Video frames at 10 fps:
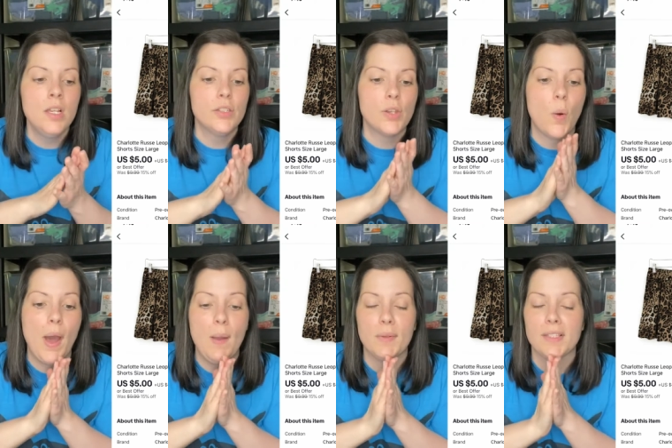So
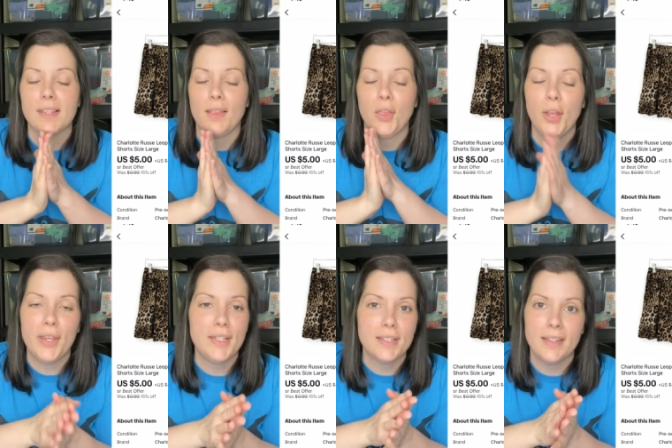I was
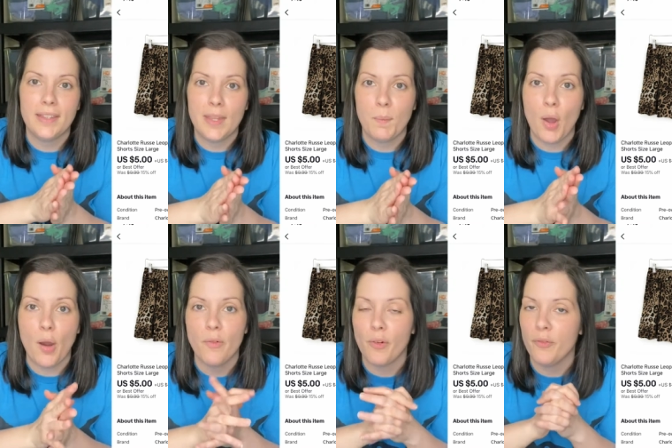looking to let them
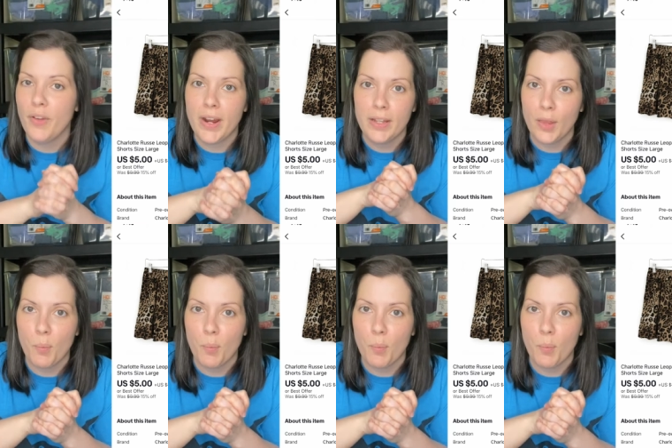go for very low